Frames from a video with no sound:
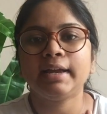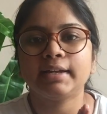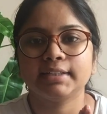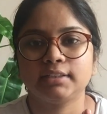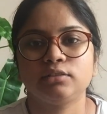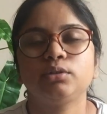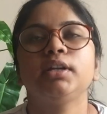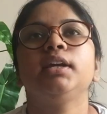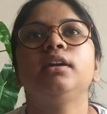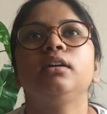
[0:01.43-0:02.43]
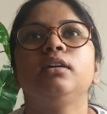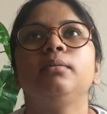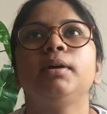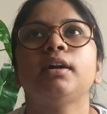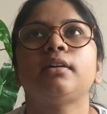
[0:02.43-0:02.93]
Hi guys, today,
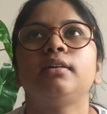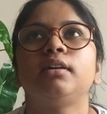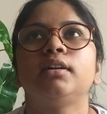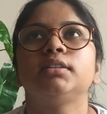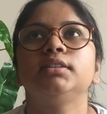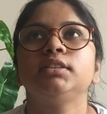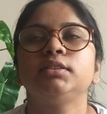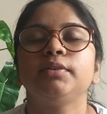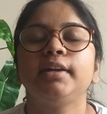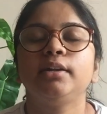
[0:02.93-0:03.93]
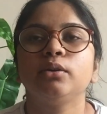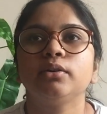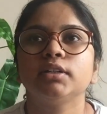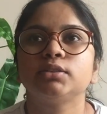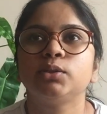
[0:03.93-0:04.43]
oh my god, this
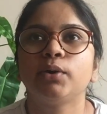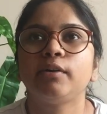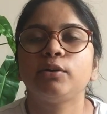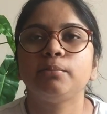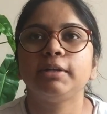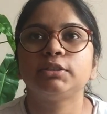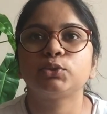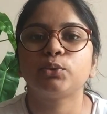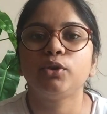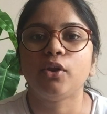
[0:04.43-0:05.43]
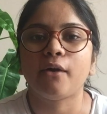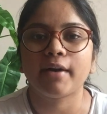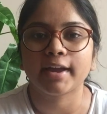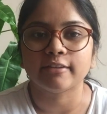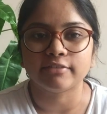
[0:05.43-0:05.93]
video is going to be so
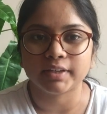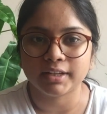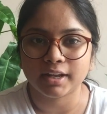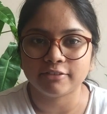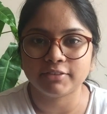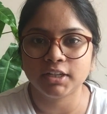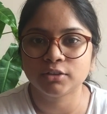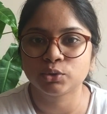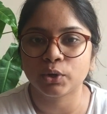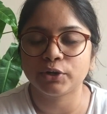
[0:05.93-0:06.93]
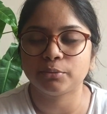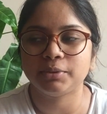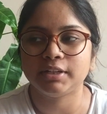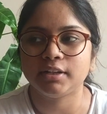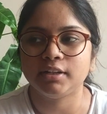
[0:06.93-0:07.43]
long. I feel it's going to
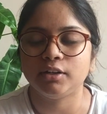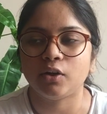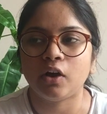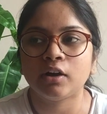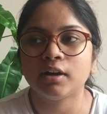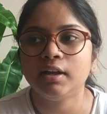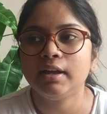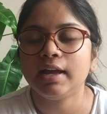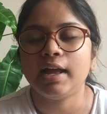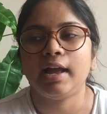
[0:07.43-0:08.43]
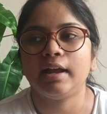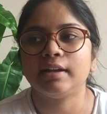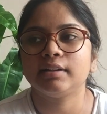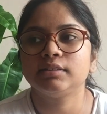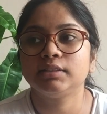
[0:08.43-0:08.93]
be really long,
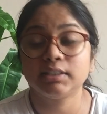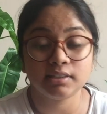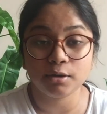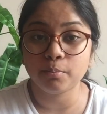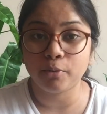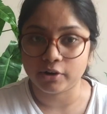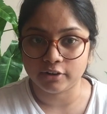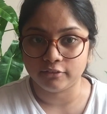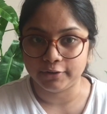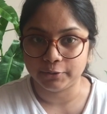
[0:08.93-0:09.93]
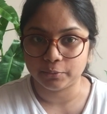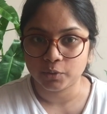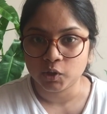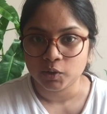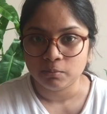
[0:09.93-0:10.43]
and this is an important video
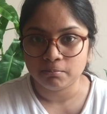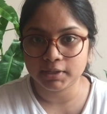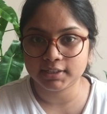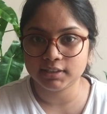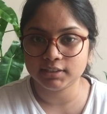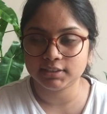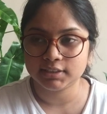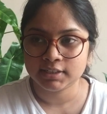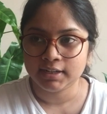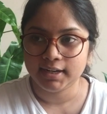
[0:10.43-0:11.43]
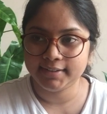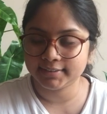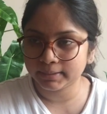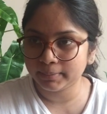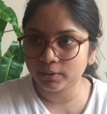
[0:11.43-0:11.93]
because it
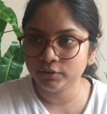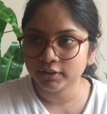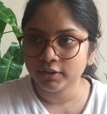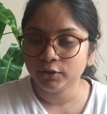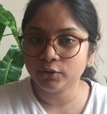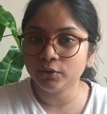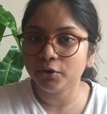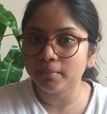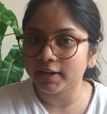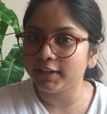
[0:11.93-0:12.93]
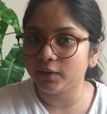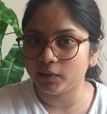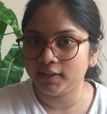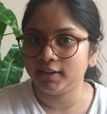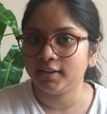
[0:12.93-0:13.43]
is about kumkumadi
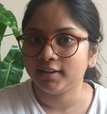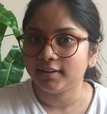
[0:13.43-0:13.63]
oil.